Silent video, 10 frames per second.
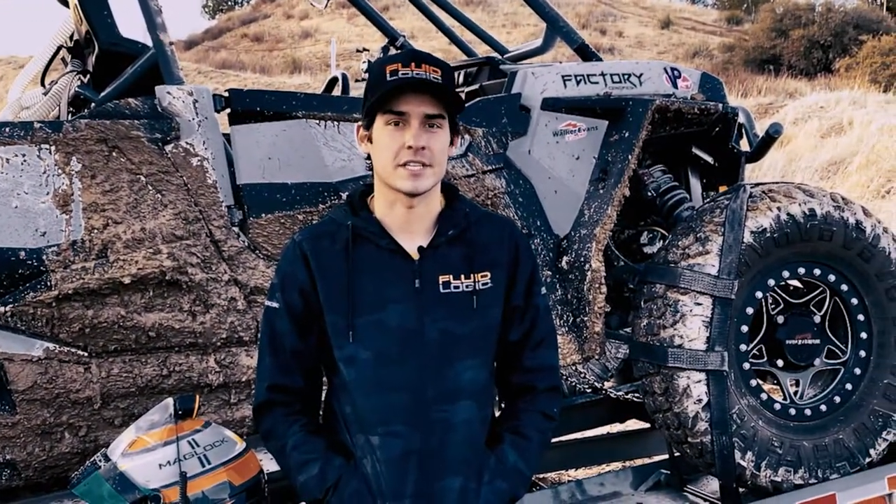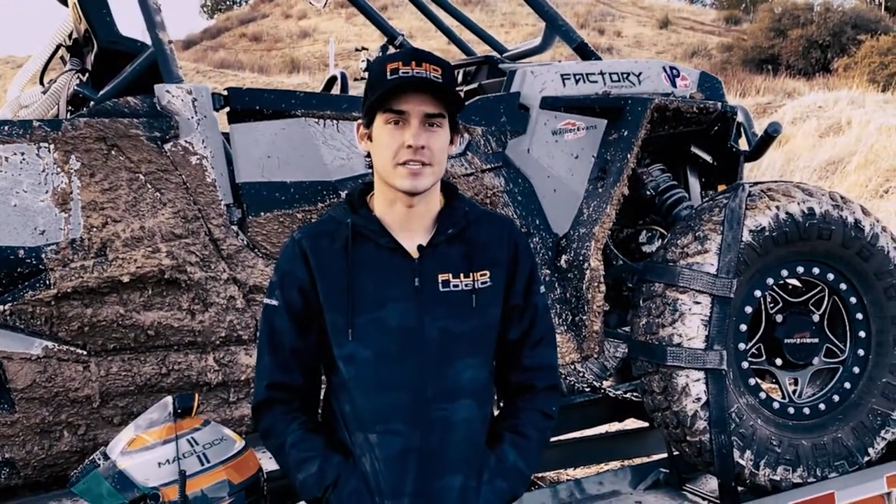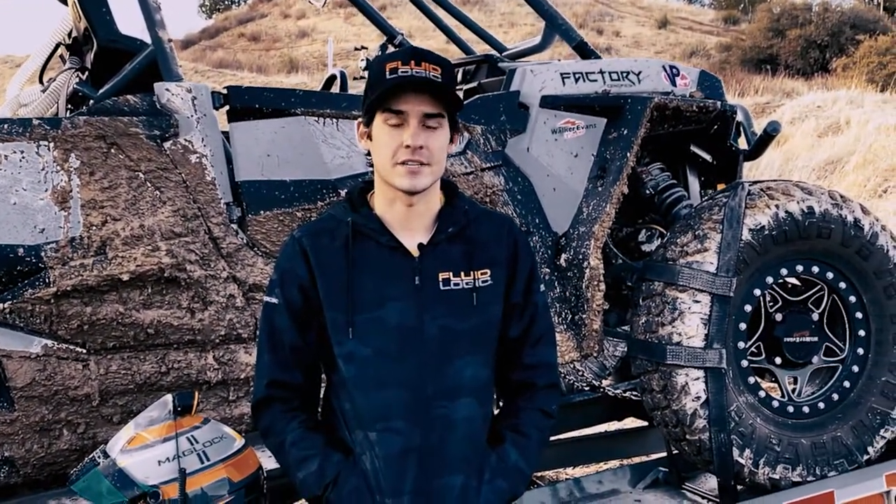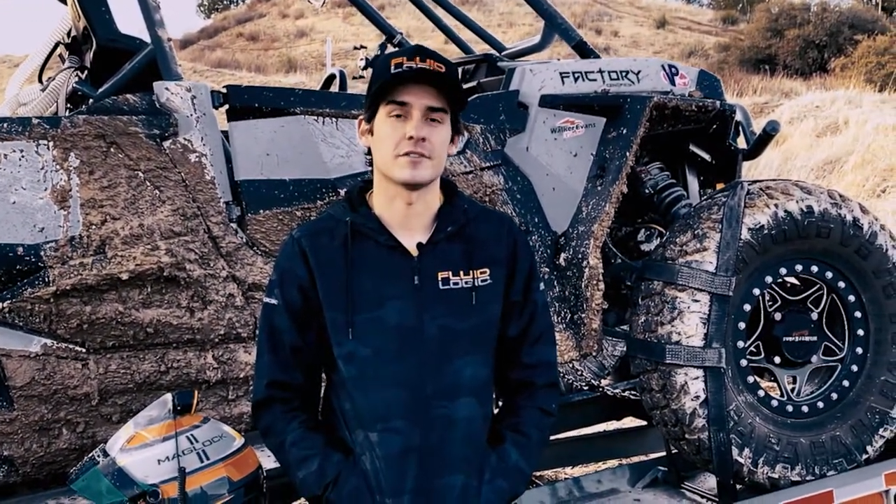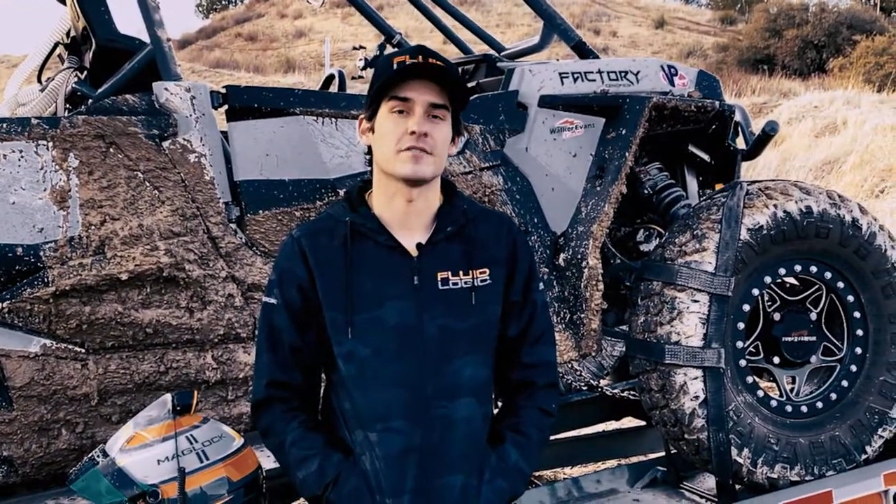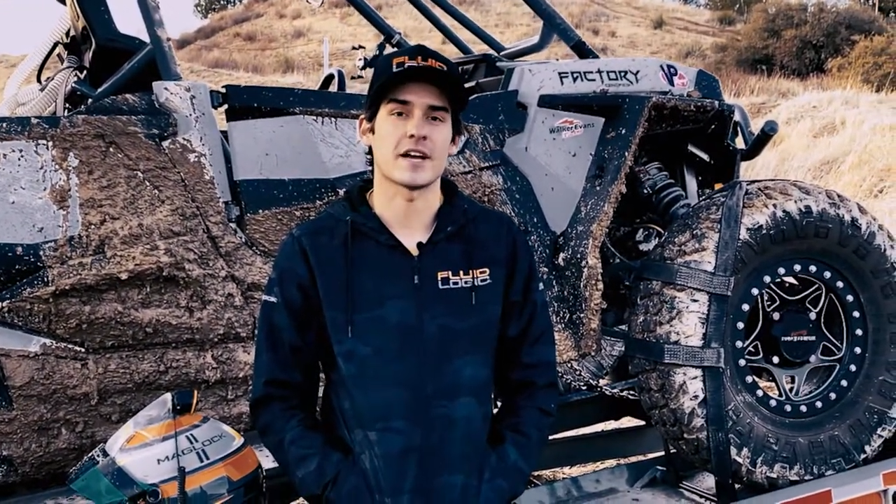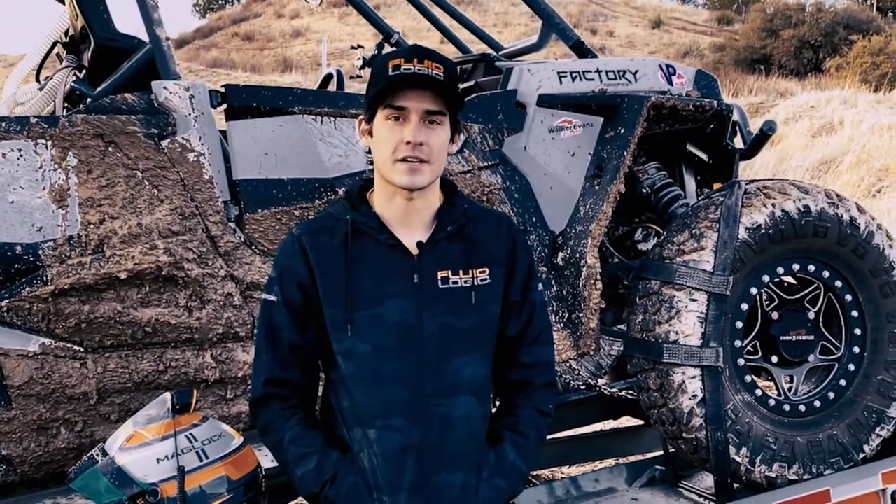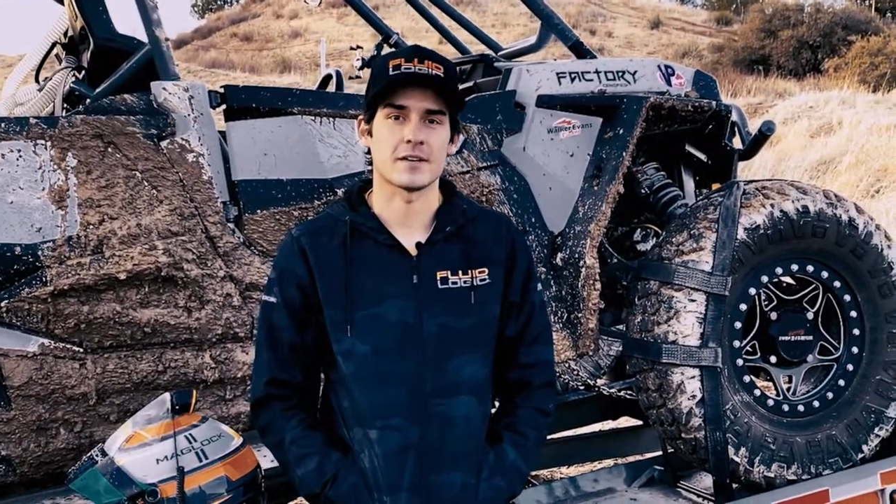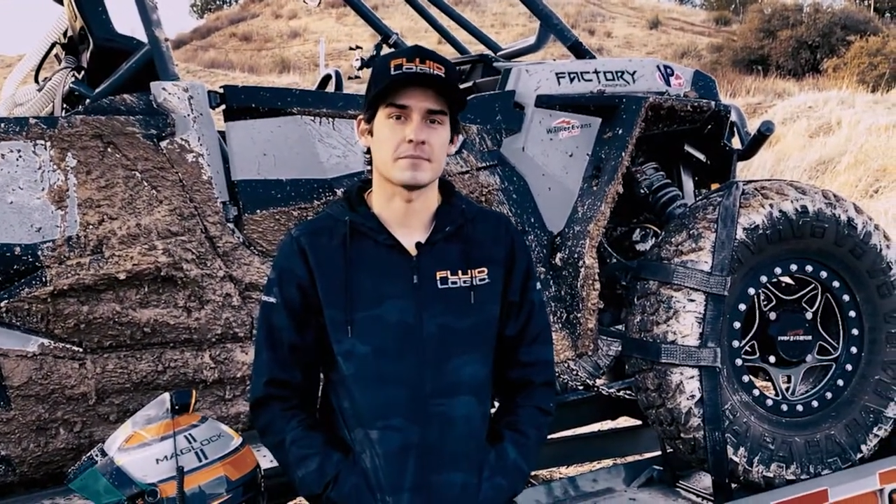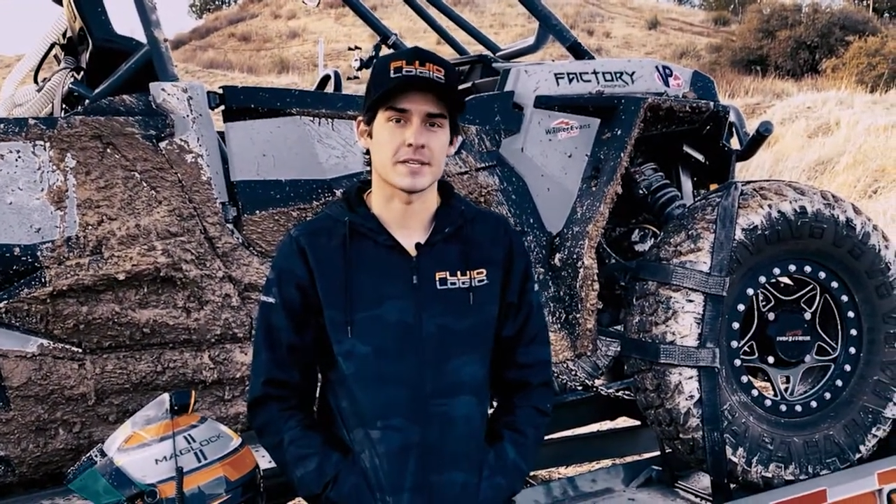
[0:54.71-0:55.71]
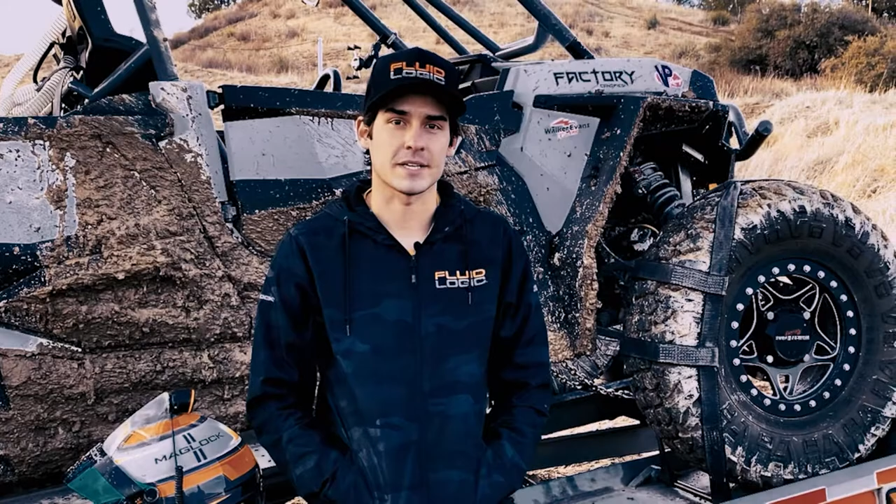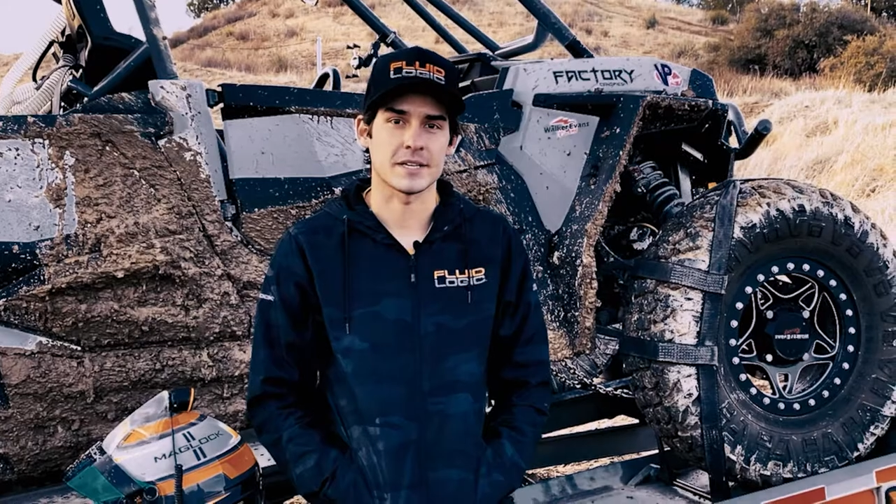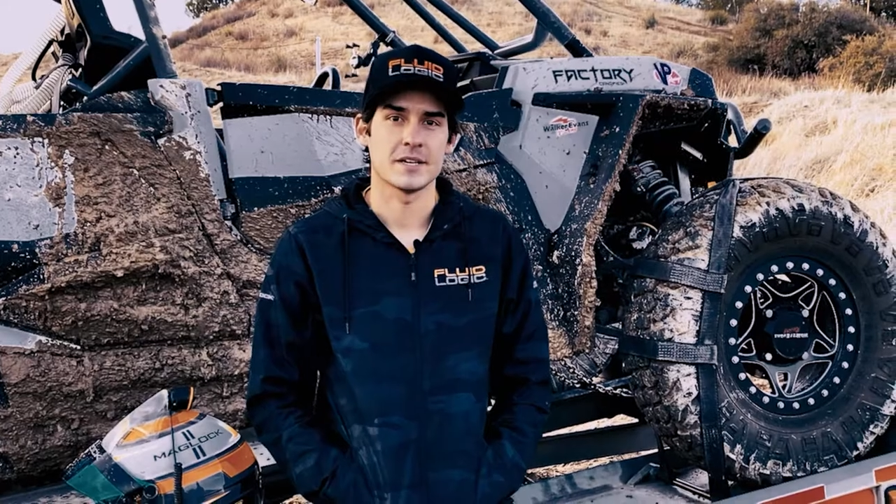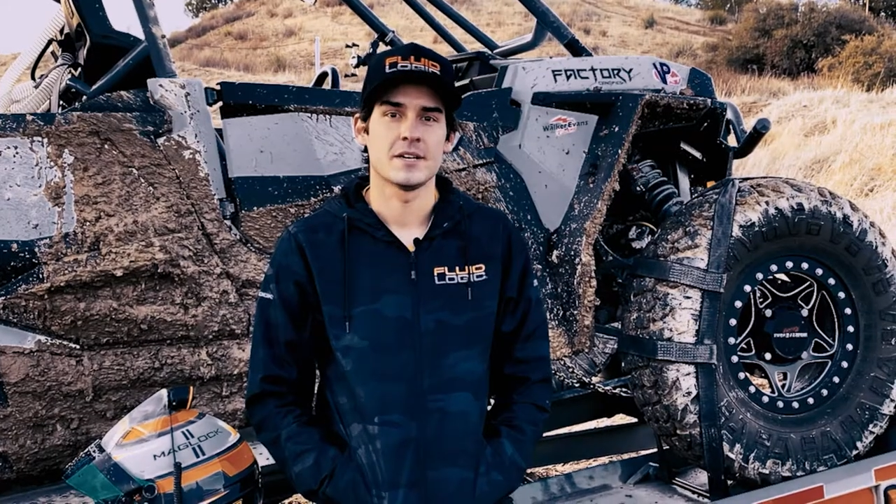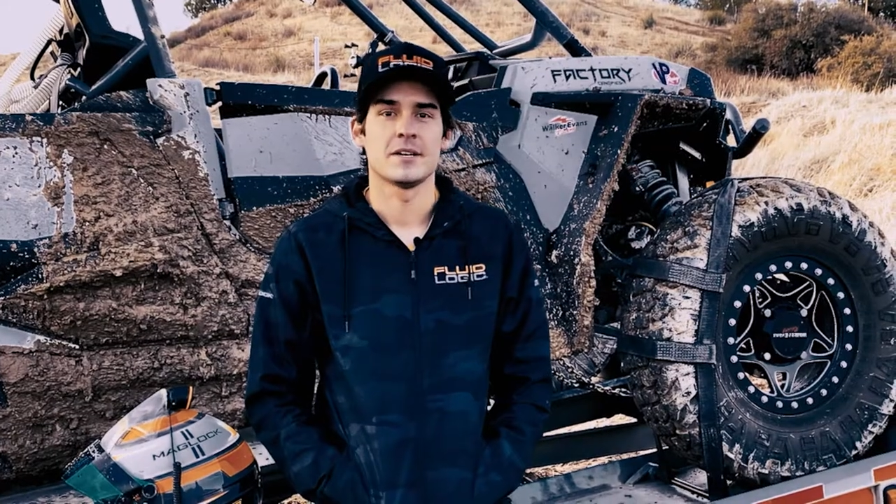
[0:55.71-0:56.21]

C E O of that company,